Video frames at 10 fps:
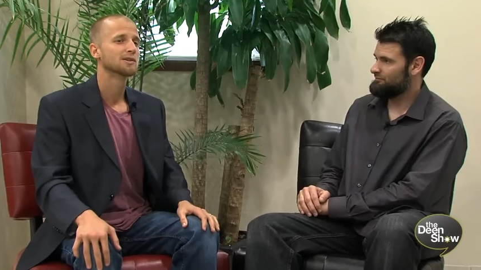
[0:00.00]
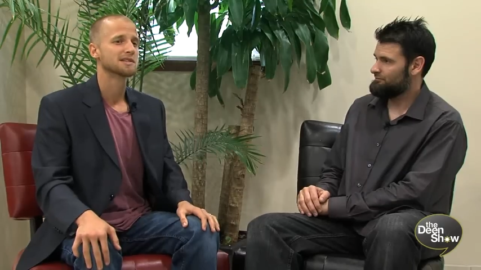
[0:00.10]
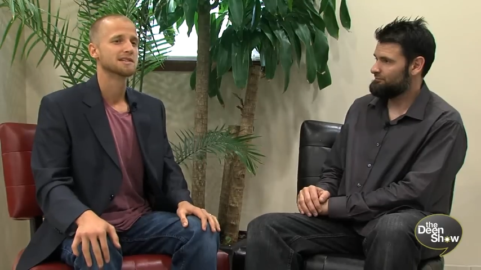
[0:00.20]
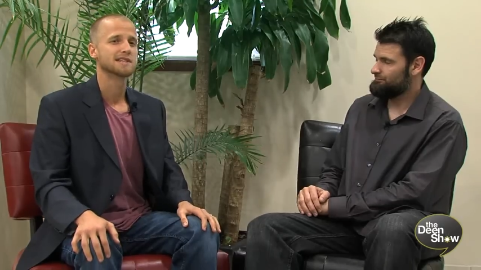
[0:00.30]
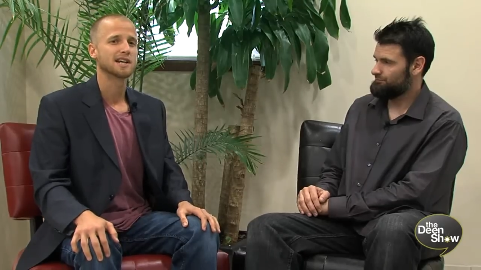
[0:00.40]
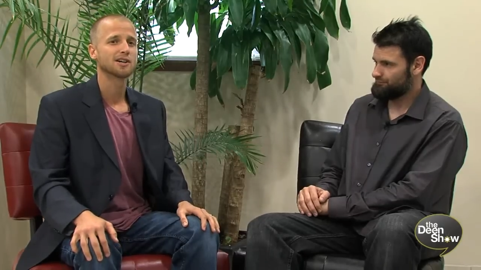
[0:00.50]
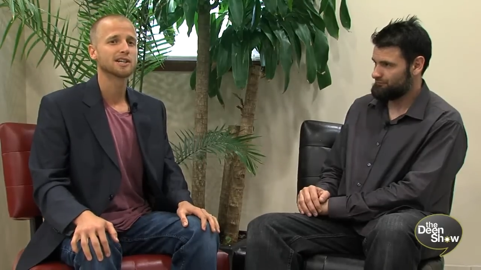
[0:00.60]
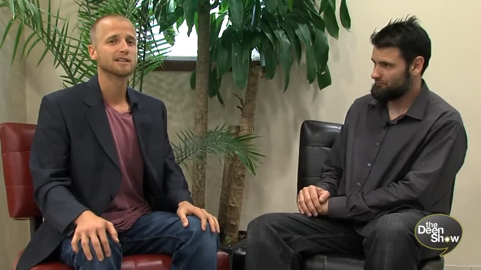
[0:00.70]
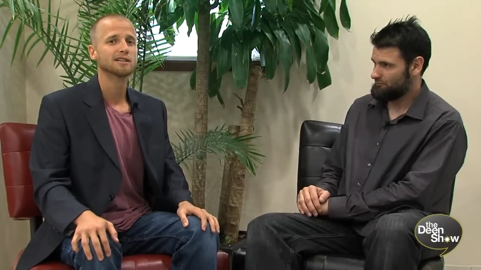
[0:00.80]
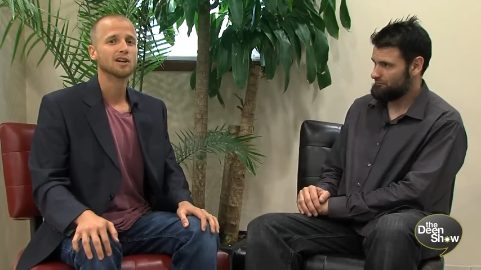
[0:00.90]

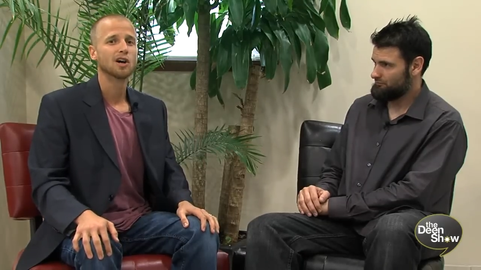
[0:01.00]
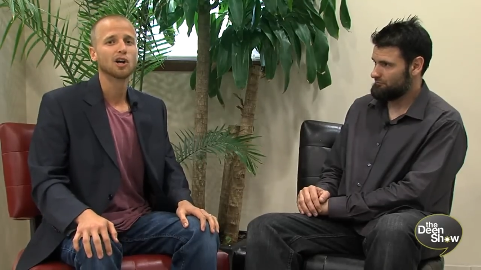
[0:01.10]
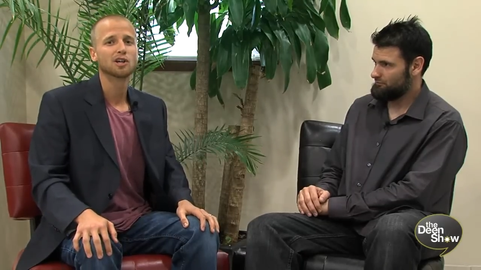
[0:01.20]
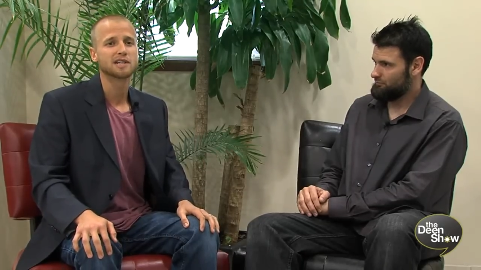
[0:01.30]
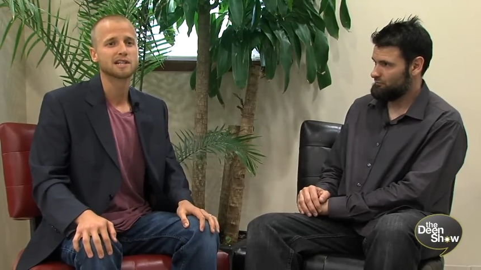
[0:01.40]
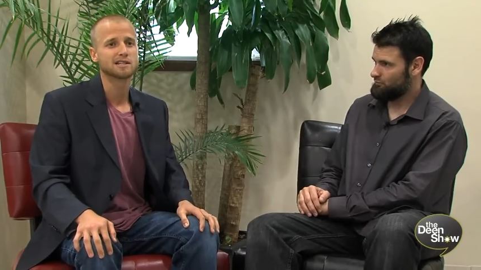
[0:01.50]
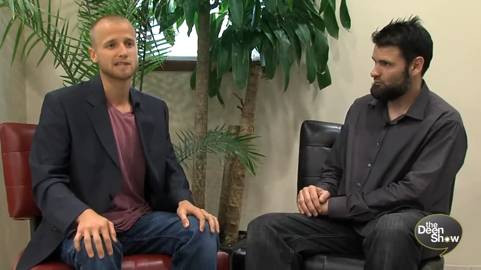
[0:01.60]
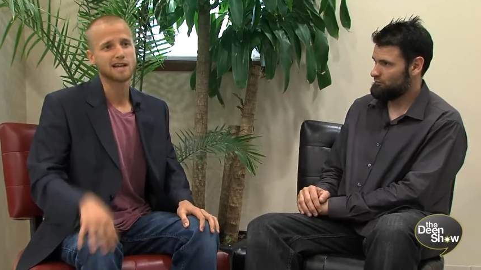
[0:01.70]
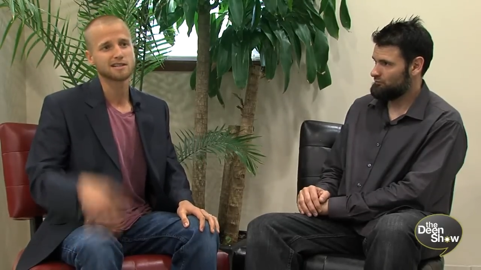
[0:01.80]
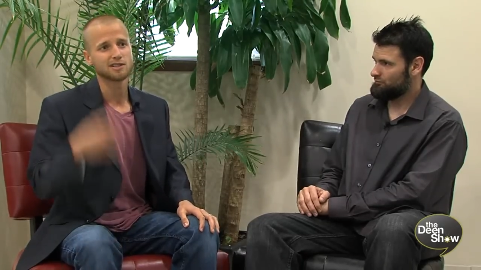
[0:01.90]
Speaker 1: sincerity. All it takes is
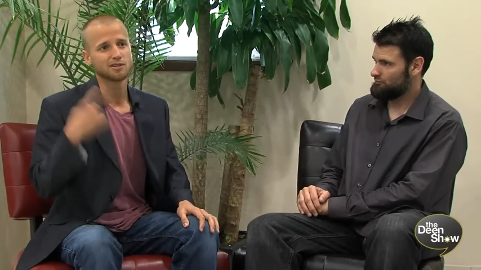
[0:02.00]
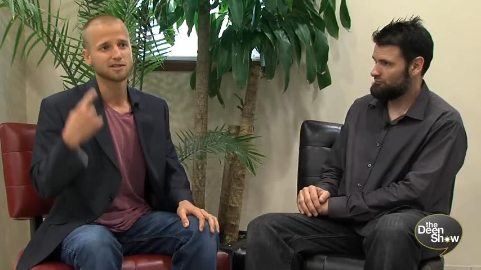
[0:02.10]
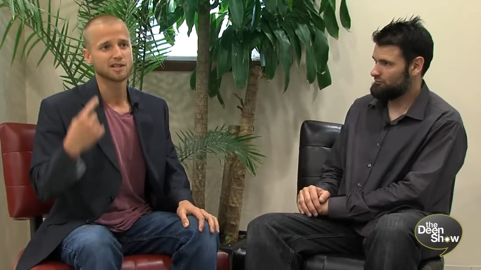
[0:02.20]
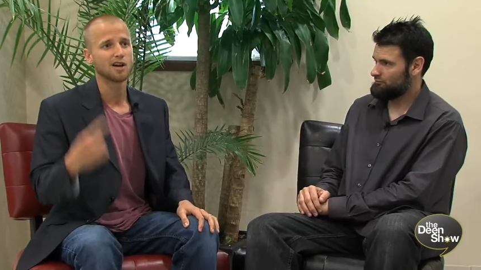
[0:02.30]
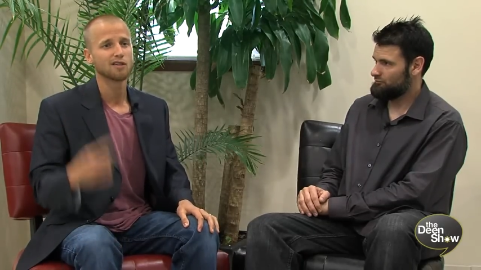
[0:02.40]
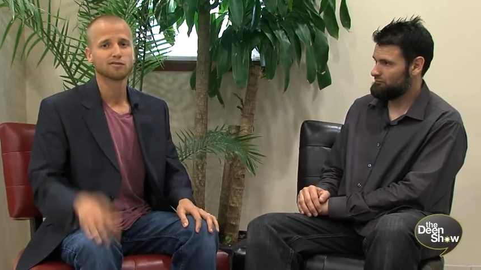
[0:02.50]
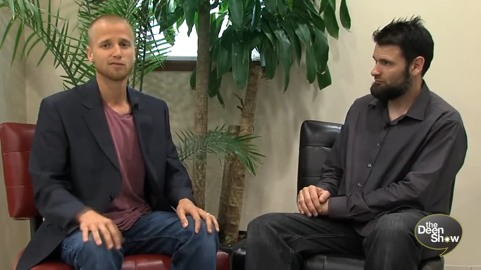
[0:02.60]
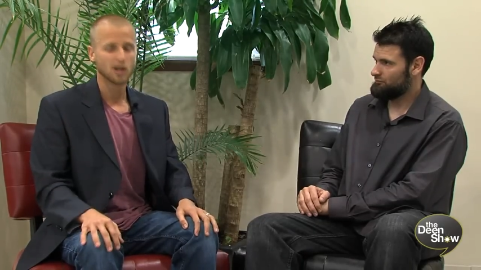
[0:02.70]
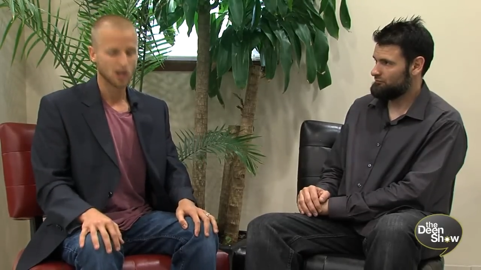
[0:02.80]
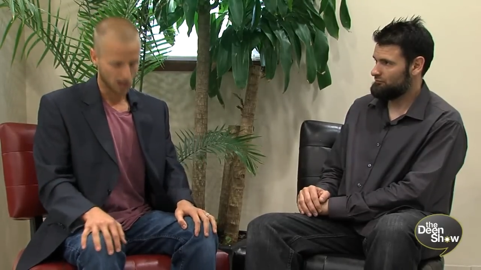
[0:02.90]
asking yourself
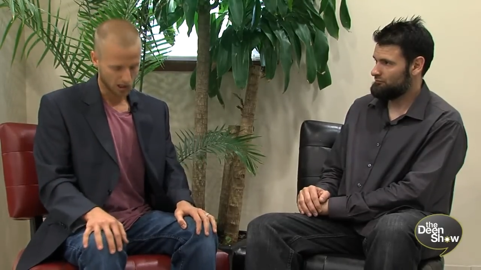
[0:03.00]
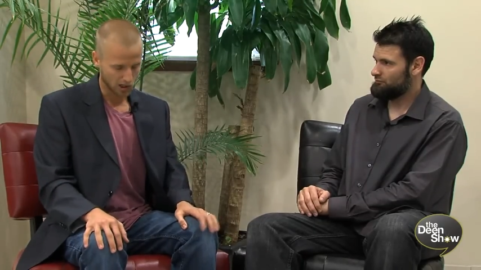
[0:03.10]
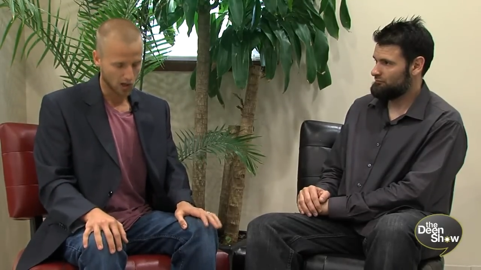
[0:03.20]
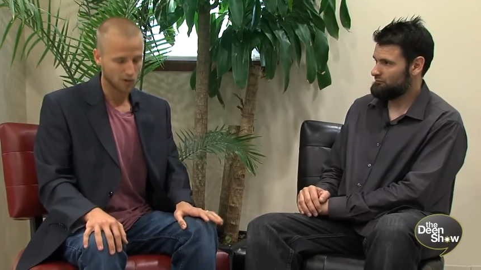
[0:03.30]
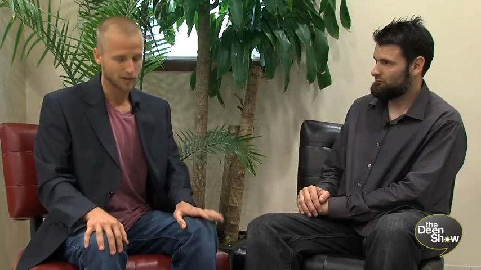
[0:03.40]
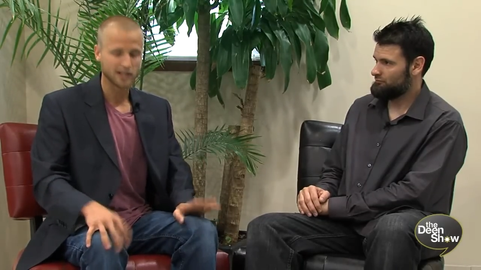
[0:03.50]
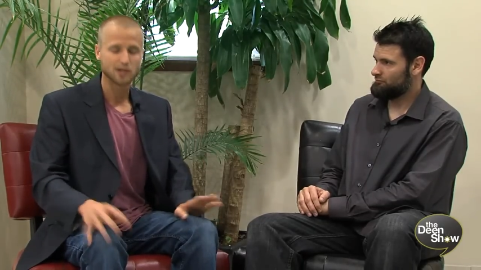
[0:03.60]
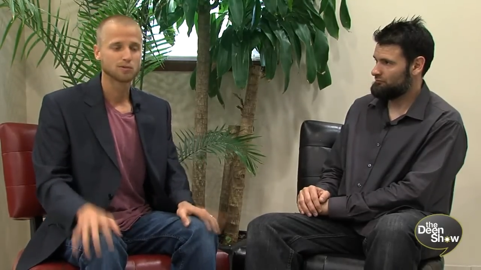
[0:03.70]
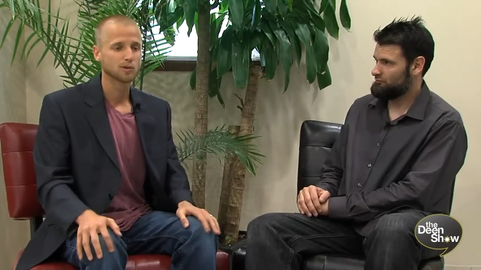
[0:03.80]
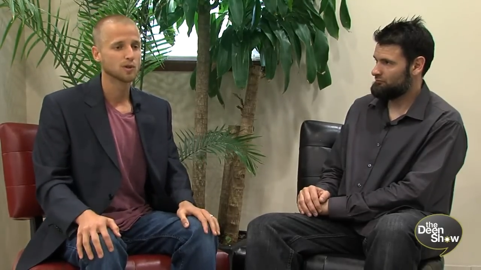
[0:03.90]
alone in
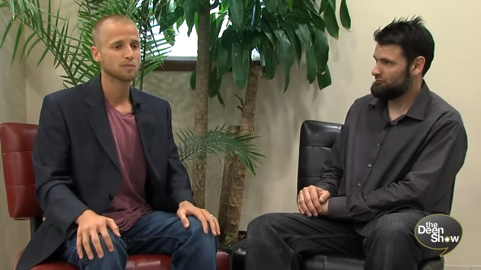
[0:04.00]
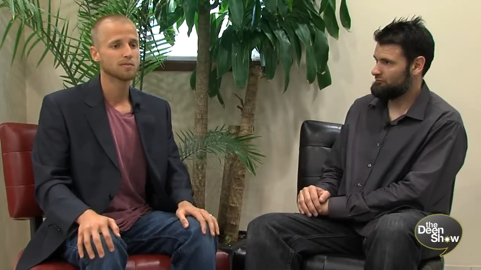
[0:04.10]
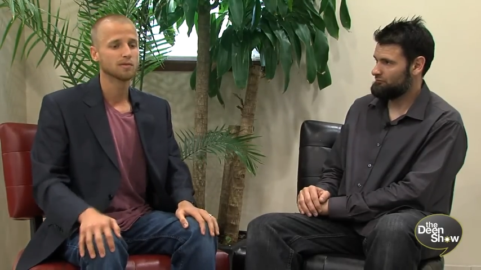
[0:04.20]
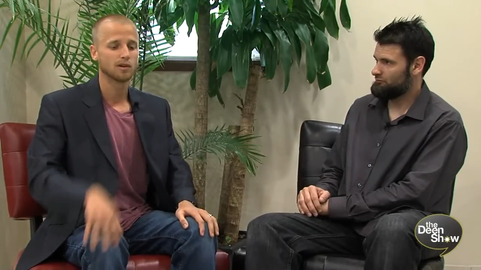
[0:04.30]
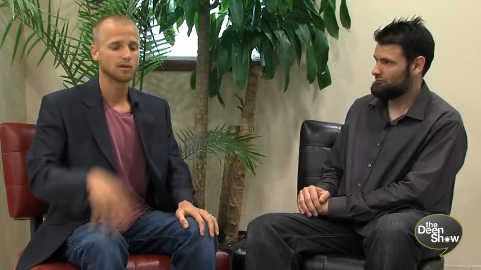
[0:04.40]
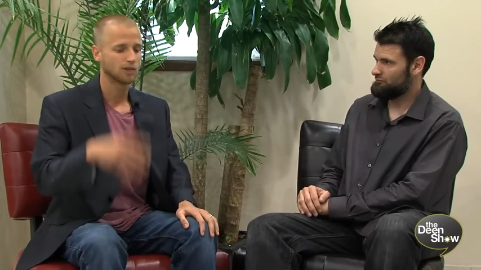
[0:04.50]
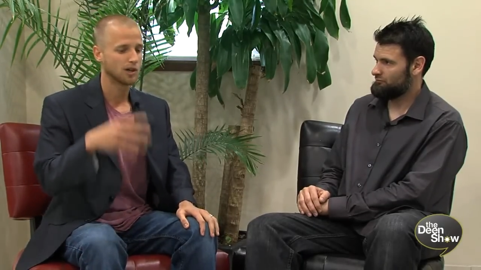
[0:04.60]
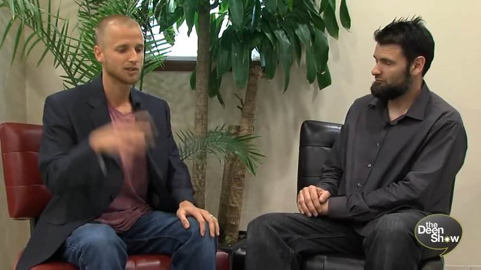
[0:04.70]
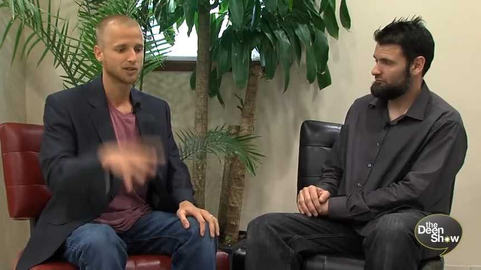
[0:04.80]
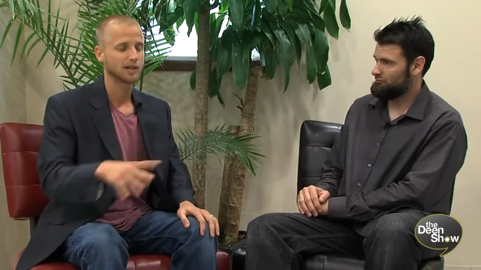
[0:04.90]
your room,
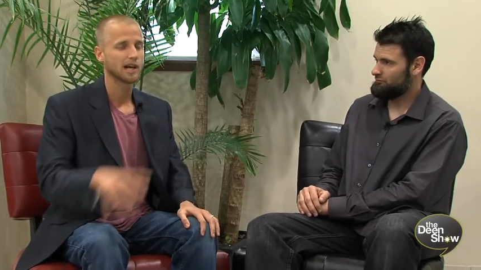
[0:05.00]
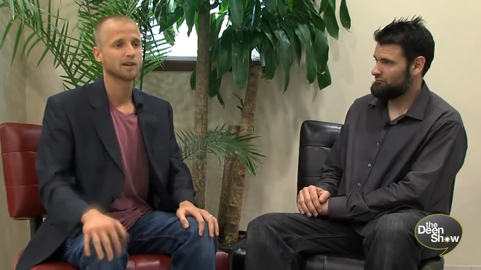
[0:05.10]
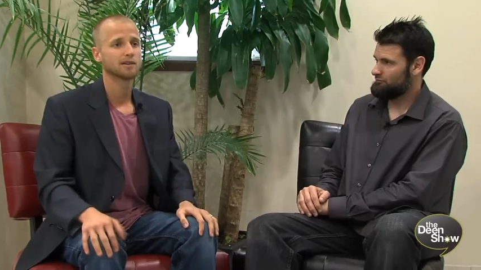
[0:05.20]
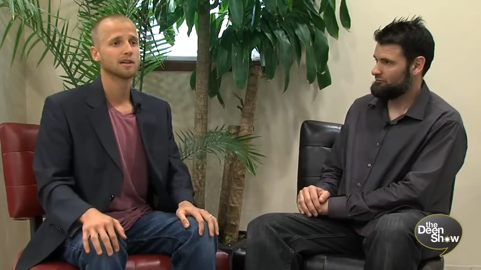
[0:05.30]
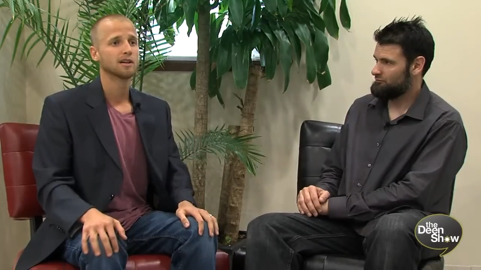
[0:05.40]
on the ground,